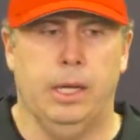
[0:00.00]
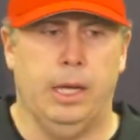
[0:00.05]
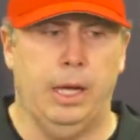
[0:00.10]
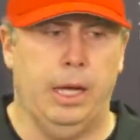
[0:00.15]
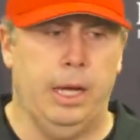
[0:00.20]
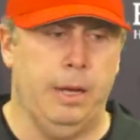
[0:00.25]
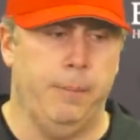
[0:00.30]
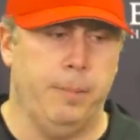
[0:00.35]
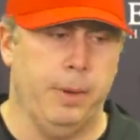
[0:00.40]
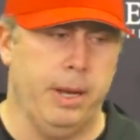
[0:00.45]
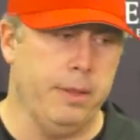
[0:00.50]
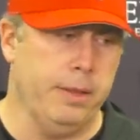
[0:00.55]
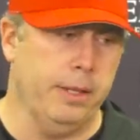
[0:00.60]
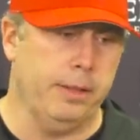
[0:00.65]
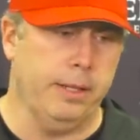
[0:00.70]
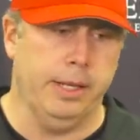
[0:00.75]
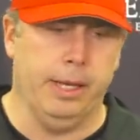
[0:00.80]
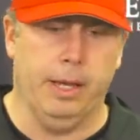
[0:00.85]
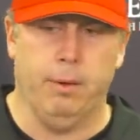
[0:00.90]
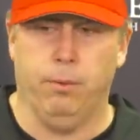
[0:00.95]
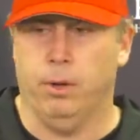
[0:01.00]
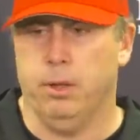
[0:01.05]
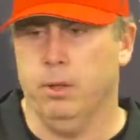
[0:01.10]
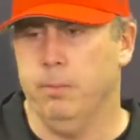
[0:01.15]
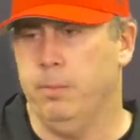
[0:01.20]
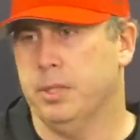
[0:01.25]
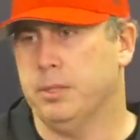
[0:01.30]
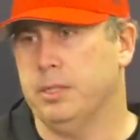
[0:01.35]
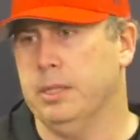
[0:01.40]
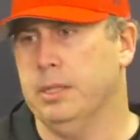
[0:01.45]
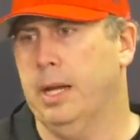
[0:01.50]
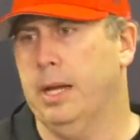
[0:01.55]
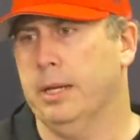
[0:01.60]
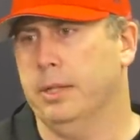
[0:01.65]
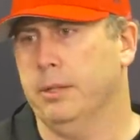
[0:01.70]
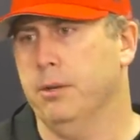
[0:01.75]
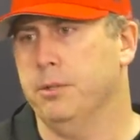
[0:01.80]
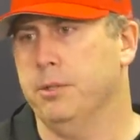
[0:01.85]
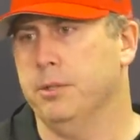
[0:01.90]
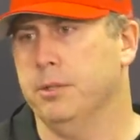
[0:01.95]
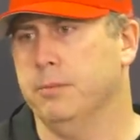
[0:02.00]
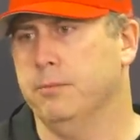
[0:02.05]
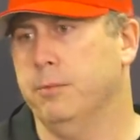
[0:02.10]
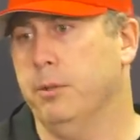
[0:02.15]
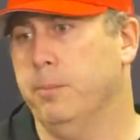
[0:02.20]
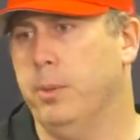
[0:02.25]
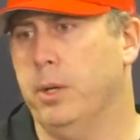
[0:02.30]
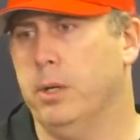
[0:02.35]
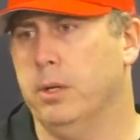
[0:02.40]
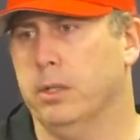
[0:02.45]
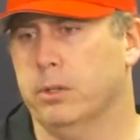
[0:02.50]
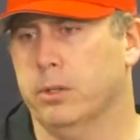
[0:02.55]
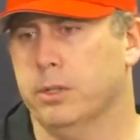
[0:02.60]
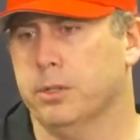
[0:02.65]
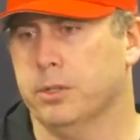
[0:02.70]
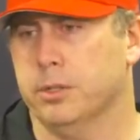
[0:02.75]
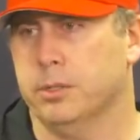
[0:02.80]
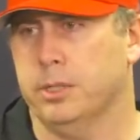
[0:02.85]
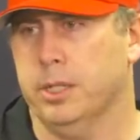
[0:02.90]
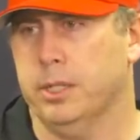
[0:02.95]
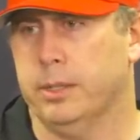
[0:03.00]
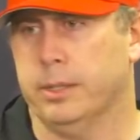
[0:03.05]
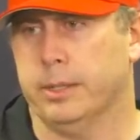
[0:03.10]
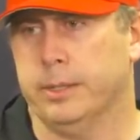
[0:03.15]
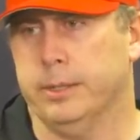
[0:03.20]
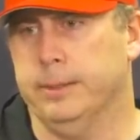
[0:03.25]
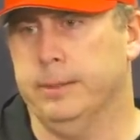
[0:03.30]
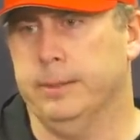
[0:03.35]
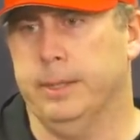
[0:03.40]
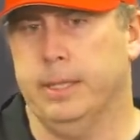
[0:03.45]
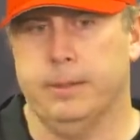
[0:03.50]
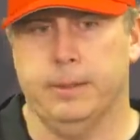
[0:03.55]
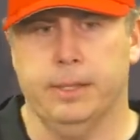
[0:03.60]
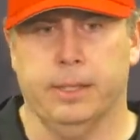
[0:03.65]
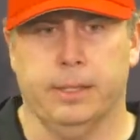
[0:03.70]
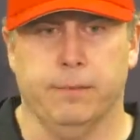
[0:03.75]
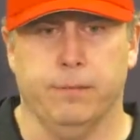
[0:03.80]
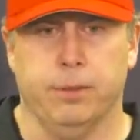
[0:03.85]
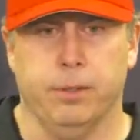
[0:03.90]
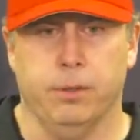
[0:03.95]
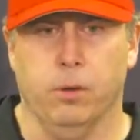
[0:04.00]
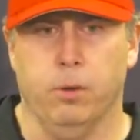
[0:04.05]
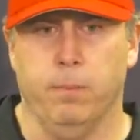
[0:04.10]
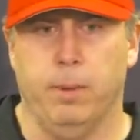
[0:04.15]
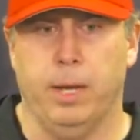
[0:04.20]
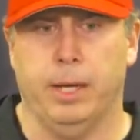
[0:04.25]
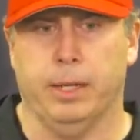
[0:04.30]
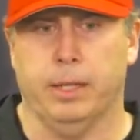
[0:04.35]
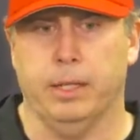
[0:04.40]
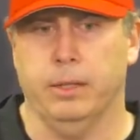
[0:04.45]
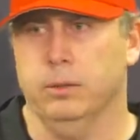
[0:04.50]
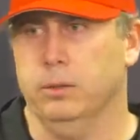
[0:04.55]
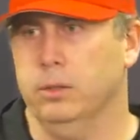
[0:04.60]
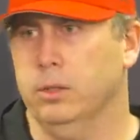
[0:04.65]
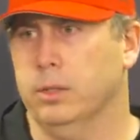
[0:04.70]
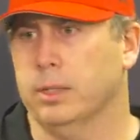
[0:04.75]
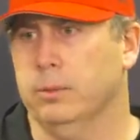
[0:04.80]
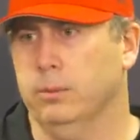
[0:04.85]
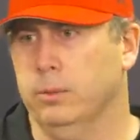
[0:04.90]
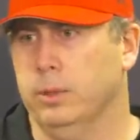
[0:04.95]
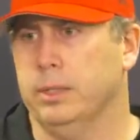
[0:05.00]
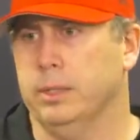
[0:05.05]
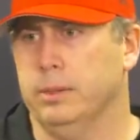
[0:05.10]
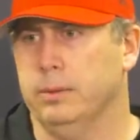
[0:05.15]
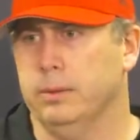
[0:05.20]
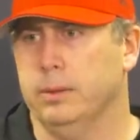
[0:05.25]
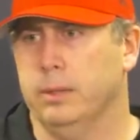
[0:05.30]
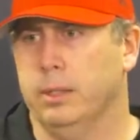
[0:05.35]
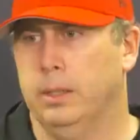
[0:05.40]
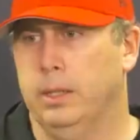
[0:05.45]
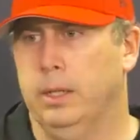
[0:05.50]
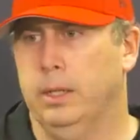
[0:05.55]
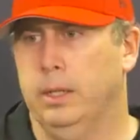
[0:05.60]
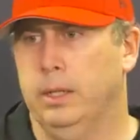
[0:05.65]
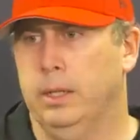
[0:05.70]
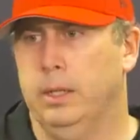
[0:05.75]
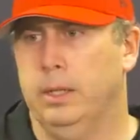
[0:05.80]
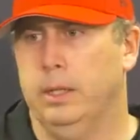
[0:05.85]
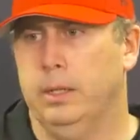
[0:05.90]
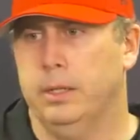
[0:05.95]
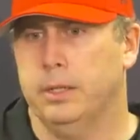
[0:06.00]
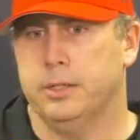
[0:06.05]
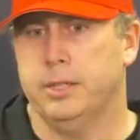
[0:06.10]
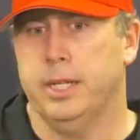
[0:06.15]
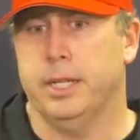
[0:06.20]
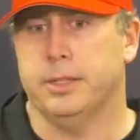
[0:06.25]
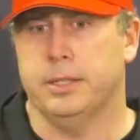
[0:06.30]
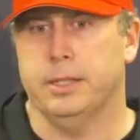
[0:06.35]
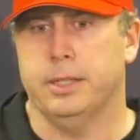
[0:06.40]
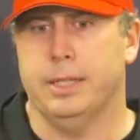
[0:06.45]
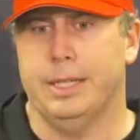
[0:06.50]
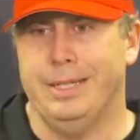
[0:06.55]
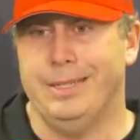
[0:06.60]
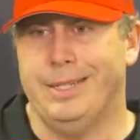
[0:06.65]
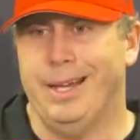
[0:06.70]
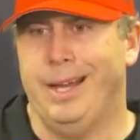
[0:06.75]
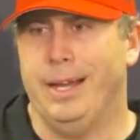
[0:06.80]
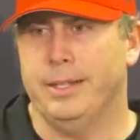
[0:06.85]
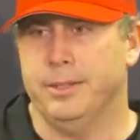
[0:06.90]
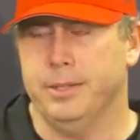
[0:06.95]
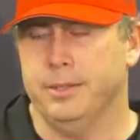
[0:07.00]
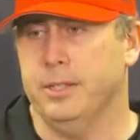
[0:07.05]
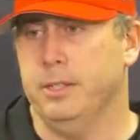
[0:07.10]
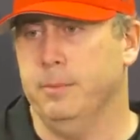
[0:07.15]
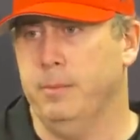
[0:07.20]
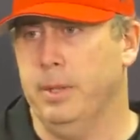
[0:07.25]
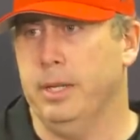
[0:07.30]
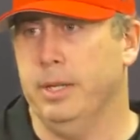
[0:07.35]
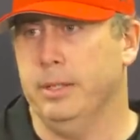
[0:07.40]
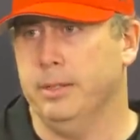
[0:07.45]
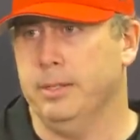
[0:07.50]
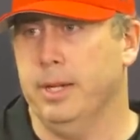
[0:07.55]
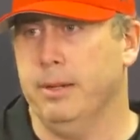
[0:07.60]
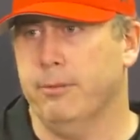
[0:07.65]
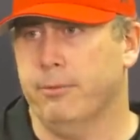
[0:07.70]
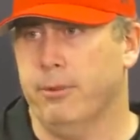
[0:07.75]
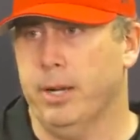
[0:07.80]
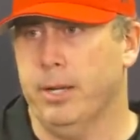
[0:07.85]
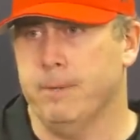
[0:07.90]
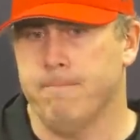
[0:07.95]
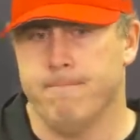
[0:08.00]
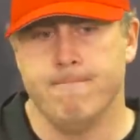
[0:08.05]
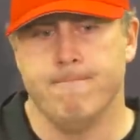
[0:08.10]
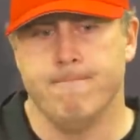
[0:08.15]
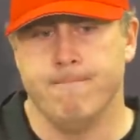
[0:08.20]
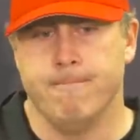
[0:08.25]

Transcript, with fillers: Uh, but I think they got one of the best D-line coaches in football, and Kris Kocurek. And I think if you go back and you look at what success that he's had since he's been in San Fran,